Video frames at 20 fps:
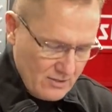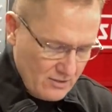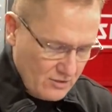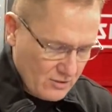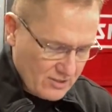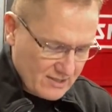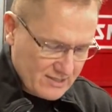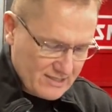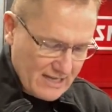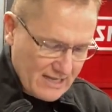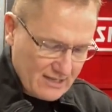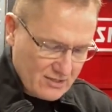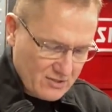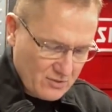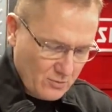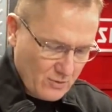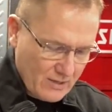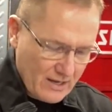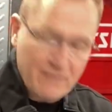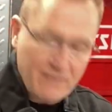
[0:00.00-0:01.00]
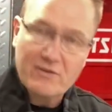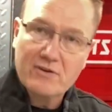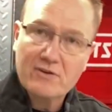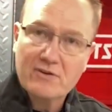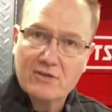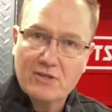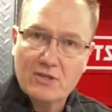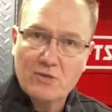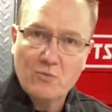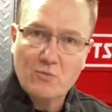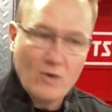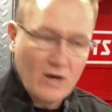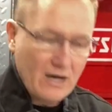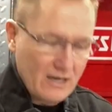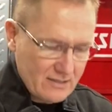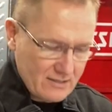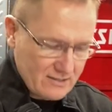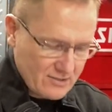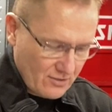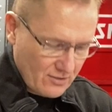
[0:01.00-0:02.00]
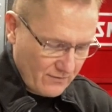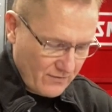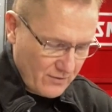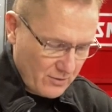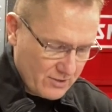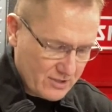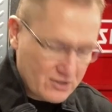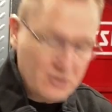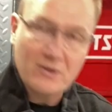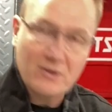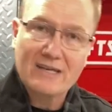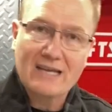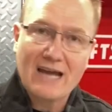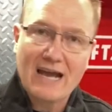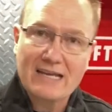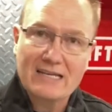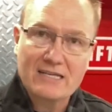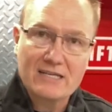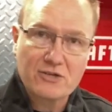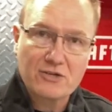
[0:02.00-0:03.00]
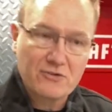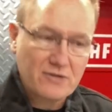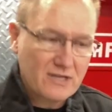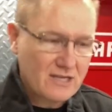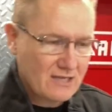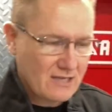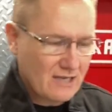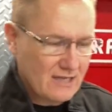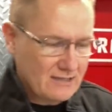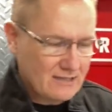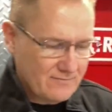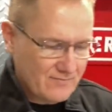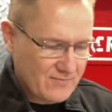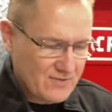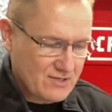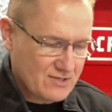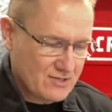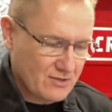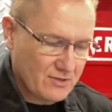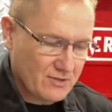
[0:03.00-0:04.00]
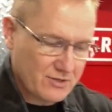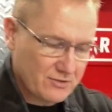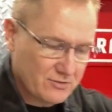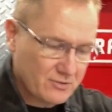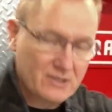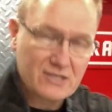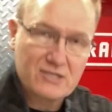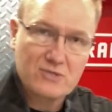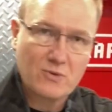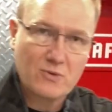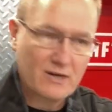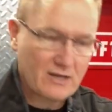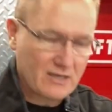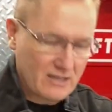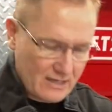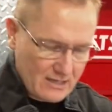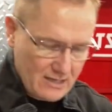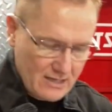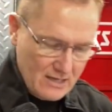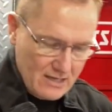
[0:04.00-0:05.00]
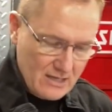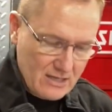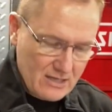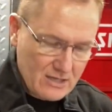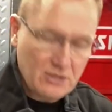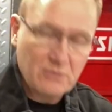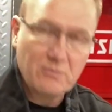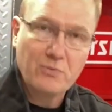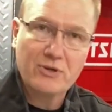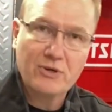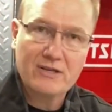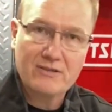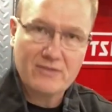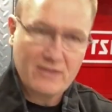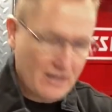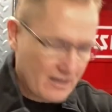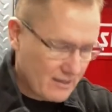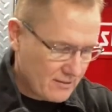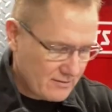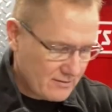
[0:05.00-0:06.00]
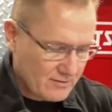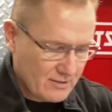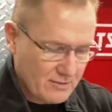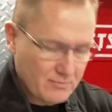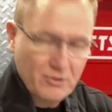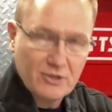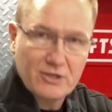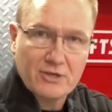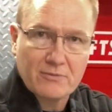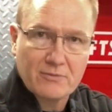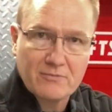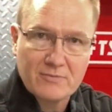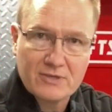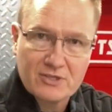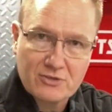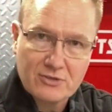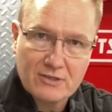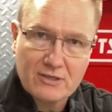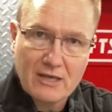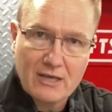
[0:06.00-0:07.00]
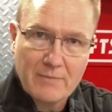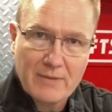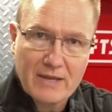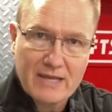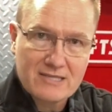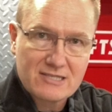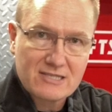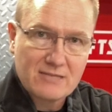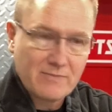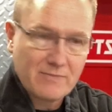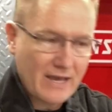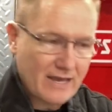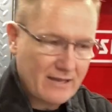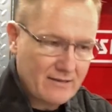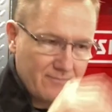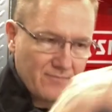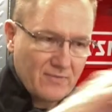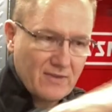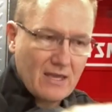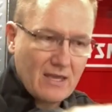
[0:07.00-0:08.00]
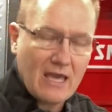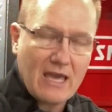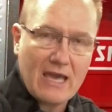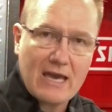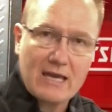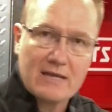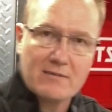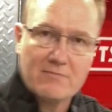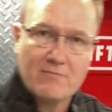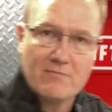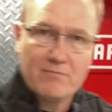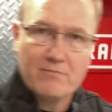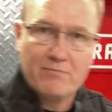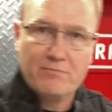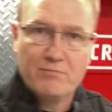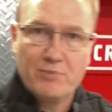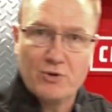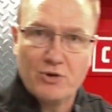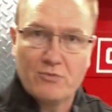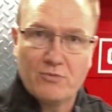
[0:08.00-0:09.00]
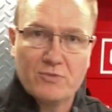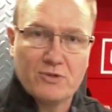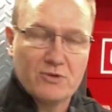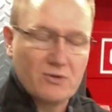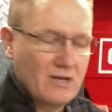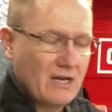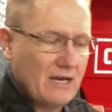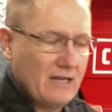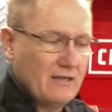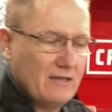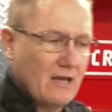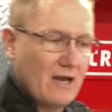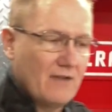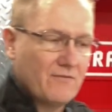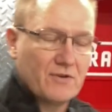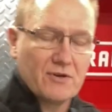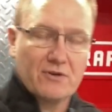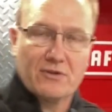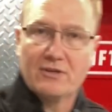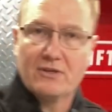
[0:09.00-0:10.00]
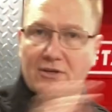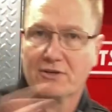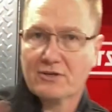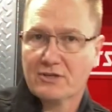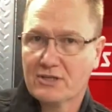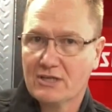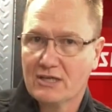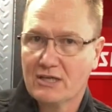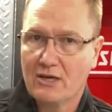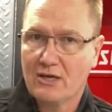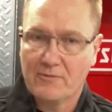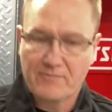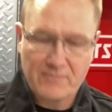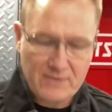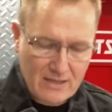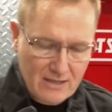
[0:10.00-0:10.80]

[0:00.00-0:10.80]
You can set it to whatever you want. So if you want to do a 90-degree cut, so you're doing a square cut, you put it there, you put your material up against the bed, and boom, you cut off, you're good to go.